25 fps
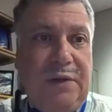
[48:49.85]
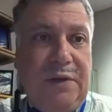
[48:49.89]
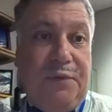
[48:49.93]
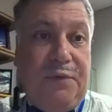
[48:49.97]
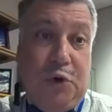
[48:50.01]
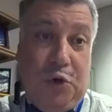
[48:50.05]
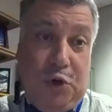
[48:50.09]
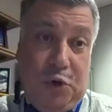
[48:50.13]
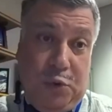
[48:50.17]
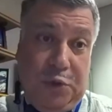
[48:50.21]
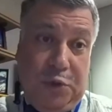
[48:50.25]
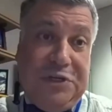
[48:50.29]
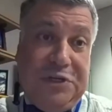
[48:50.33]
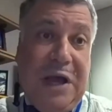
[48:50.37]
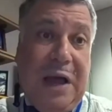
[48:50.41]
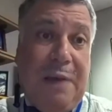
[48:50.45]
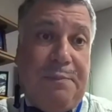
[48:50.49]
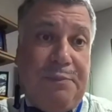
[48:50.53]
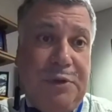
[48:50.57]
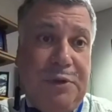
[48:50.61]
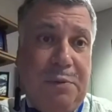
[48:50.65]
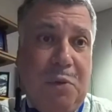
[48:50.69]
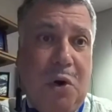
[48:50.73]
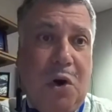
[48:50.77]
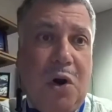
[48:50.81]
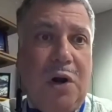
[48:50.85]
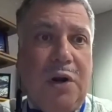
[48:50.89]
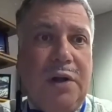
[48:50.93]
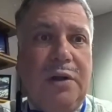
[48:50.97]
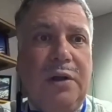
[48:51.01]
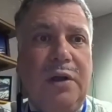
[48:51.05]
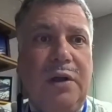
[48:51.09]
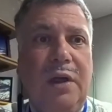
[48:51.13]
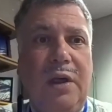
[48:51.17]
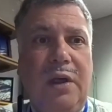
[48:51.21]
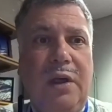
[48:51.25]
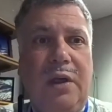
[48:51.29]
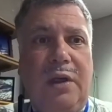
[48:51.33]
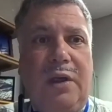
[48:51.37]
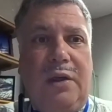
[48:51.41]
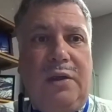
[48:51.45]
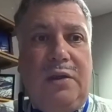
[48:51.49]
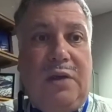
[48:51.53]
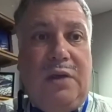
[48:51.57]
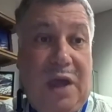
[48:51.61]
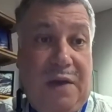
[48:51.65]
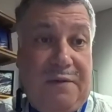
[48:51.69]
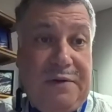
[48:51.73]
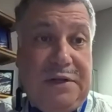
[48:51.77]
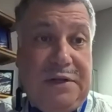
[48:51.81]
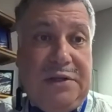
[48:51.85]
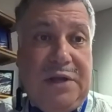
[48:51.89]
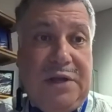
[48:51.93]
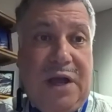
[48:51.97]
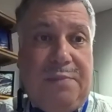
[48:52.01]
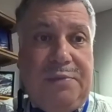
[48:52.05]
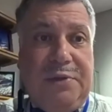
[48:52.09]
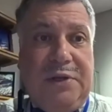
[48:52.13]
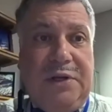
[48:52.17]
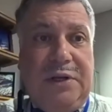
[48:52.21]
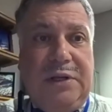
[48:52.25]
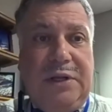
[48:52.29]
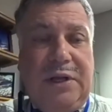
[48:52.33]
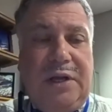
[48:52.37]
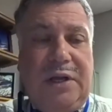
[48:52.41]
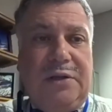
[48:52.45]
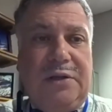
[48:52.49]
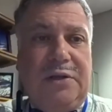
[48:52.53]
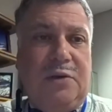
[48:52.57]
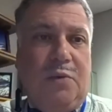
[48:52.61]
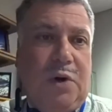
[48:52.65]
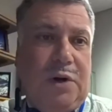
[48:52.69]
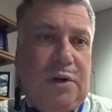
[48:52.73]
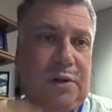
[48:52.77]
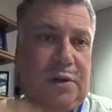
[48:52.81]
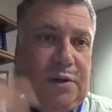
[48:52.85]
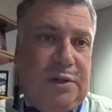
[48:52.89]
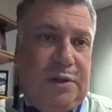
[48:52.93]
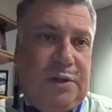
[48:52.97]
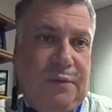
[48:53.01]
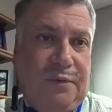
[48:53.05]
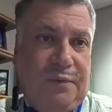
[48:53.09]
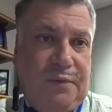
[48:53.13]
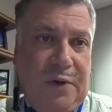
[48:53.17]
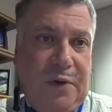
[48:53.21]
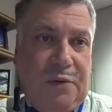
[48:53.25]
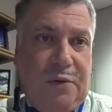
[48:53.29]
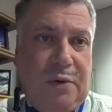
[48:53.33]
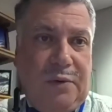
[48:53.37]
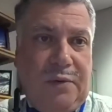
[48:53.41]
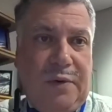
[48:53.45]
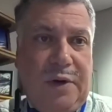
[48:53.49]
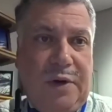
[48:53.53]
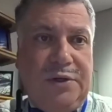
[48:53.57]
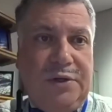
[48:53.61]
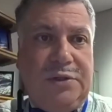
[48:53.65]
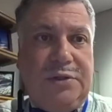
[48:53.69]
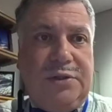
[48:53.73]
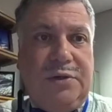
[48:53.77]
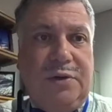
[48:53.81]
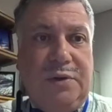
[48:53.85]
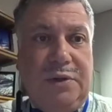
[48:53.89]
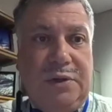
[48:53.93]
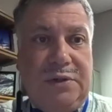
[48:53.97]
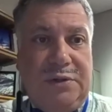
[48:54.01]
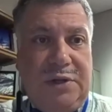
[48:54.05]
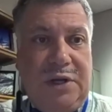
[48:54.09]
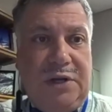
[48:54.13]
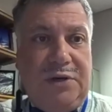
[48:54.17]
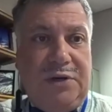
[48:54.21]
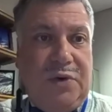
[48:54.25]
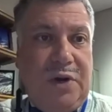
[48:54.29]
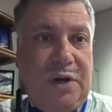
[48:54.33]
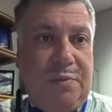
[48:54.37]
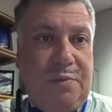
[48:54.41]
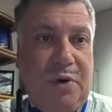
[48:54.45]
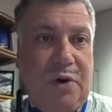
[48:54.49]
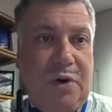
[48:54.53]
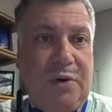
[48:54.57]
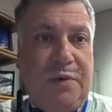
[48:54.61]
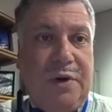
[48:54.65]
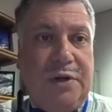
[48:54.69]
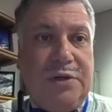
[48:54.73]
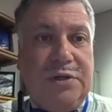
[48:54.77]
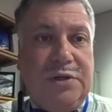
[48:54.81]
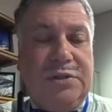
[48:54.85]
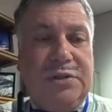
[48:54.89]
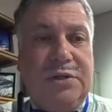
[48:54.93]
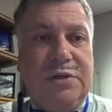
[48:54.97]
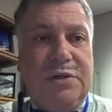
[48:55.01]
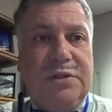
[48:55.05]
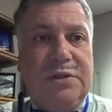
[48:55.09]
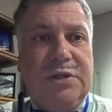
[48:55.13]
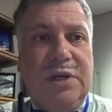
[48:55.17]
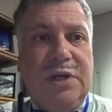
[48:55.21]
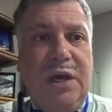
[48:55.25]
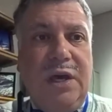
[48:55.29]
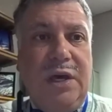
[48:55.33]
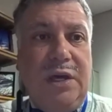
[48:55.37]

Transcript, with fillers: If you're going to adopt a mark, you haven't adopted it yet, you want to look at the federal register and the state trademark registers